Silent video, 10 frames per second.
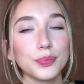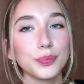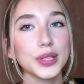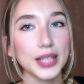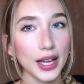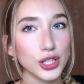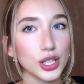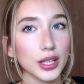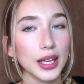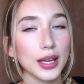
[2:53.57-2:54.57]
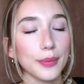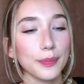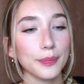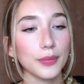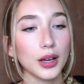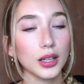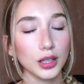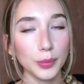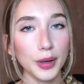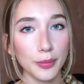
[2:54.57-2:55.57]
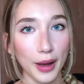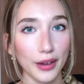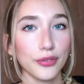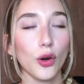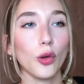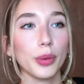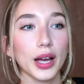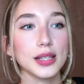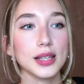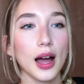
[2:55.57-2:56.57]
potentially a little bit of my fault because